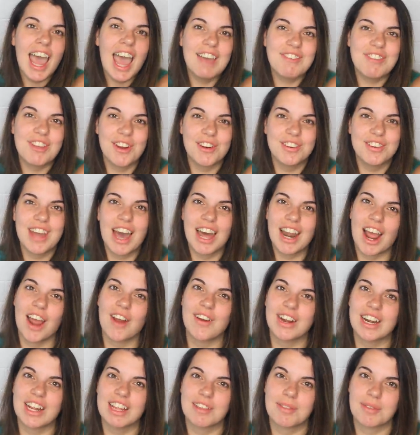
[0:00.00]
If you're not
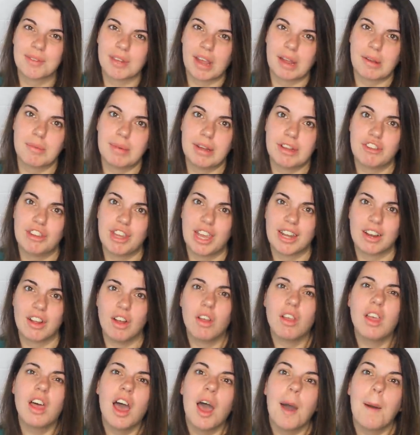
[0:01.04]
already subscribed to my
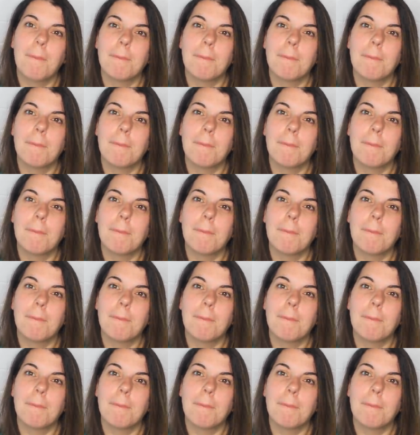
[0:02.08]
channel,